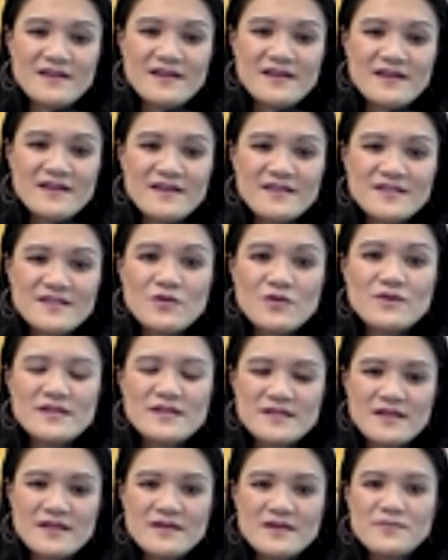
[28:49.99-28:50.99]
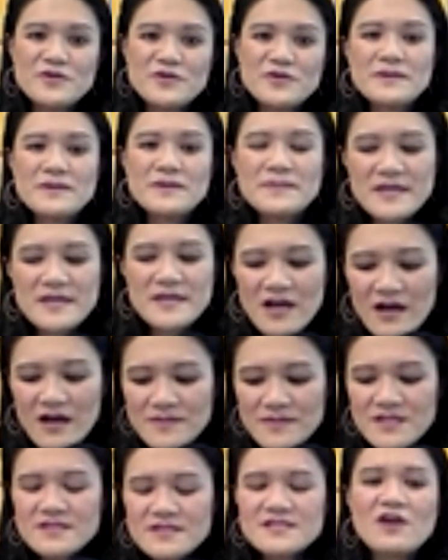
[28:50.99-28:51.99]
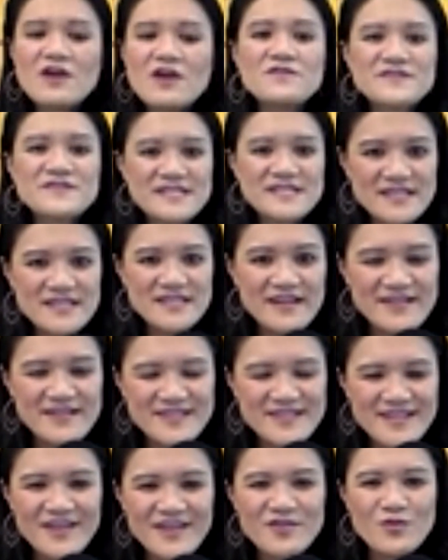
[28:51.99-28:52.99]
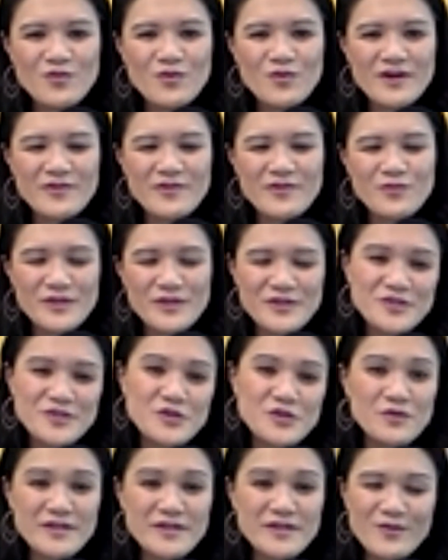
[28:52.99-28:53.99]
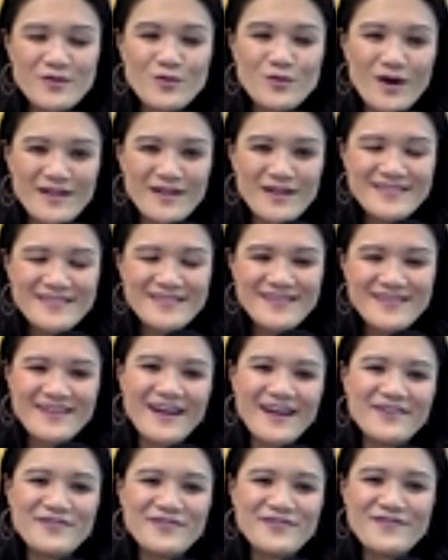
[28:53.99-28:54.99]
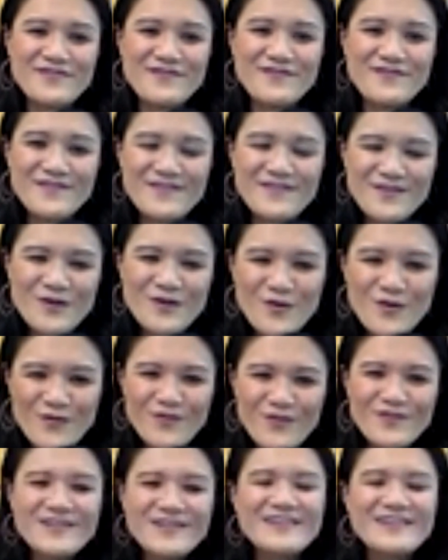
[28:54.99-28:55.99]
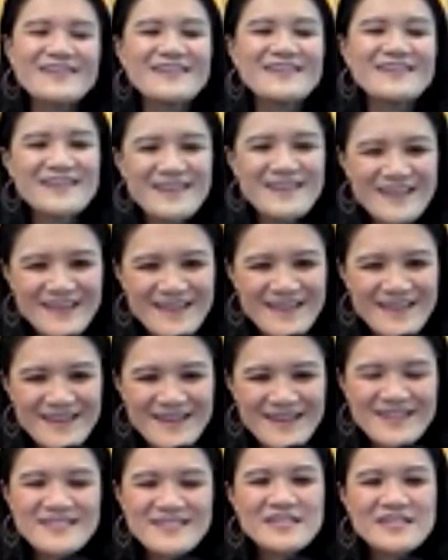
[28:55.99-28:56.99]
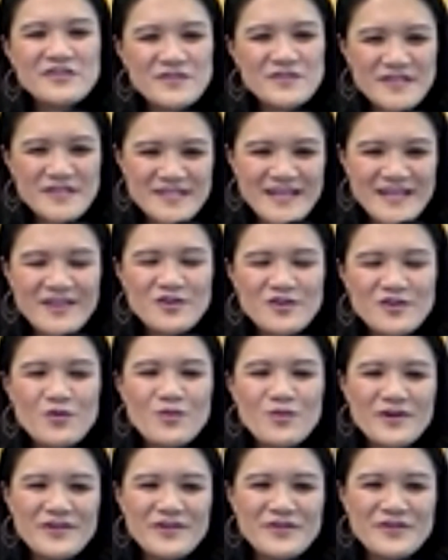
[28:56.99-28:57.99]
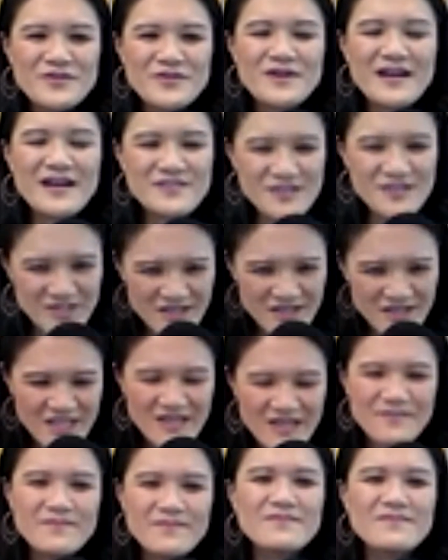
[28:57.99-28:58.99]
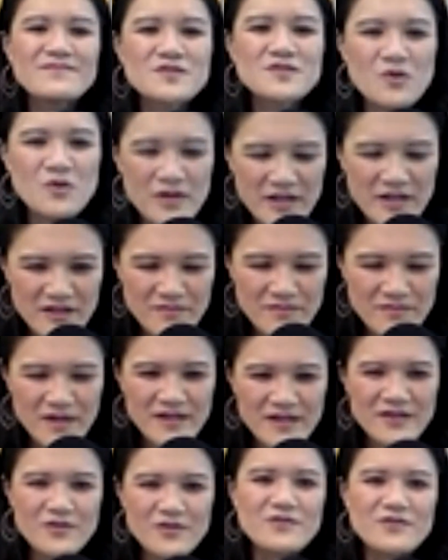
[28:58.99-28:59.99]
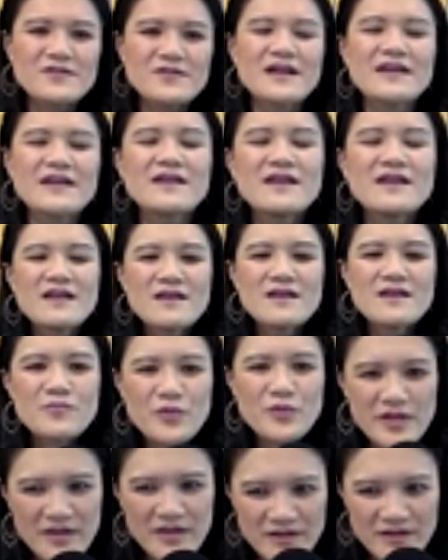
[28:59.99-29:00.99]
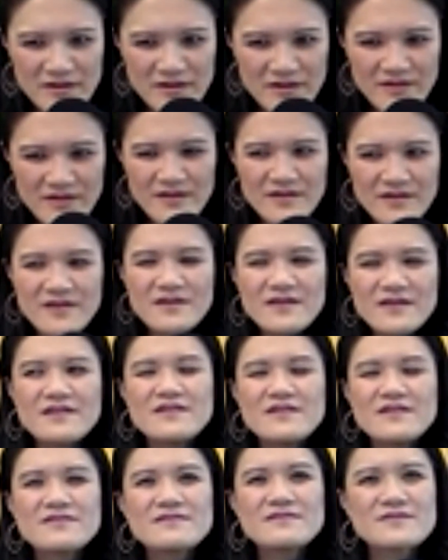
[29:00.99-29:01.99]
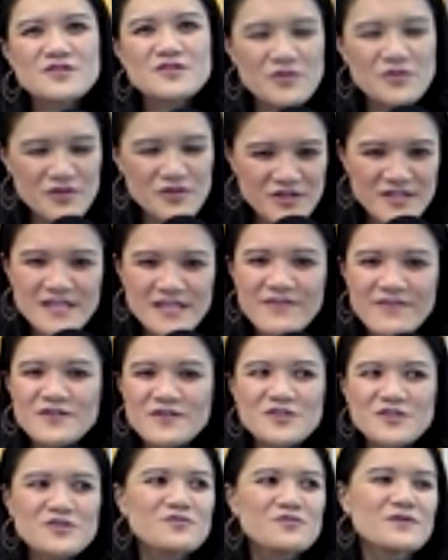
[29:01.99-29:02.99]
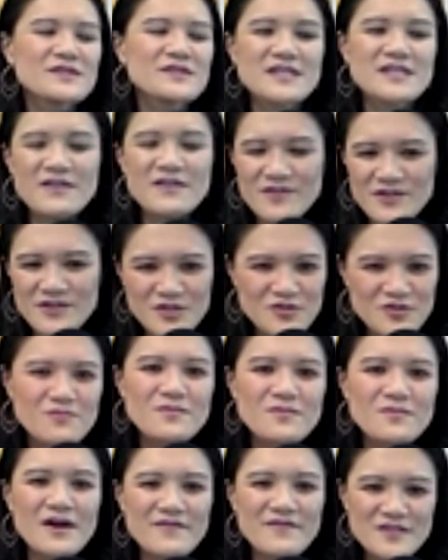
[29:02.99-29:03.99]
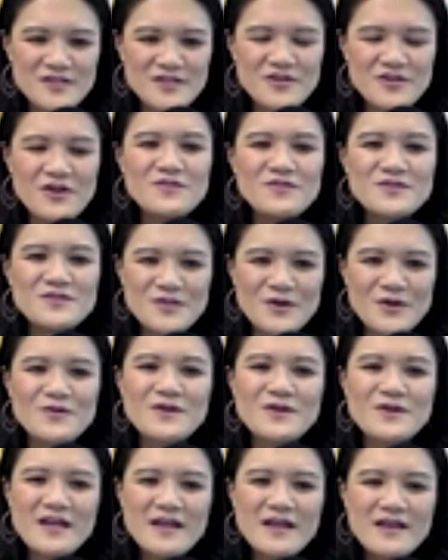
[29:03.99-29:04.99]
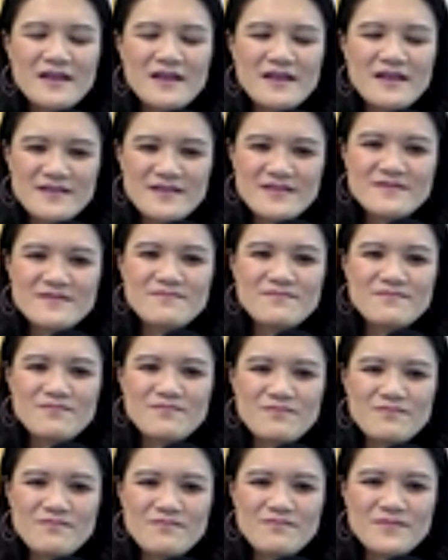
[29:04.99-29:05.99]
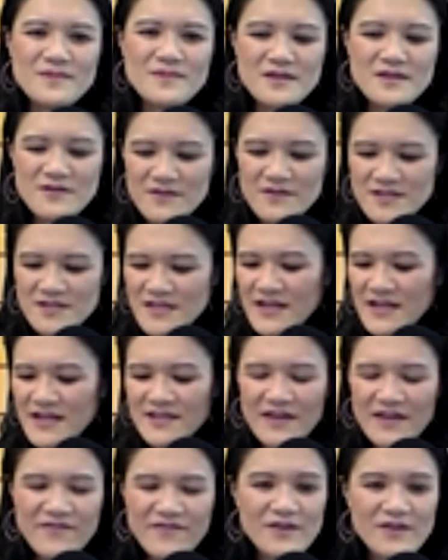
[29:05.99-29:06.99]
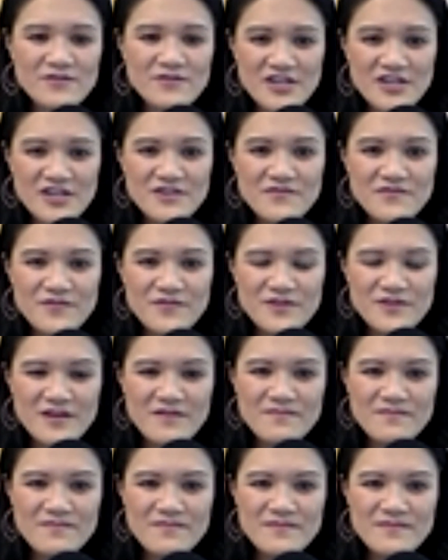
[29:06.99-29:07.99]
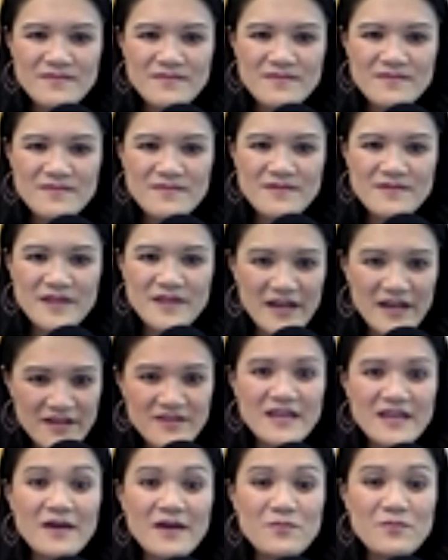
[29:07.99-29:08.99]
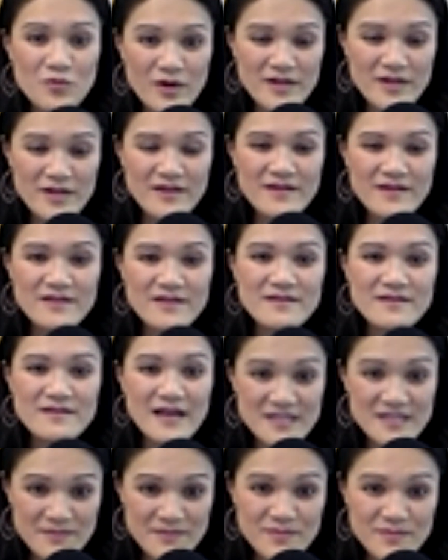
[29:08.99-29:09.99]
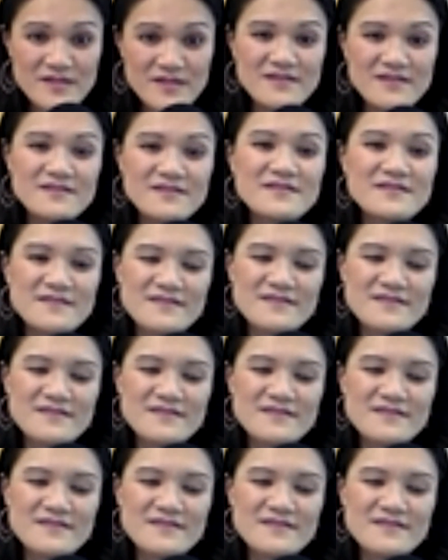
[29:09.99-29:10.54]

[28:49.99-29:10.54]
So it, it, be, it becomes a self sustaining cycle where when you donate once, it kind of hopefully continues the cycle where you don't have to keep donating the money or like bringing in surgeons every two weeks, every two months, you know? So it's setting that foundation for them, letting them run it as a business.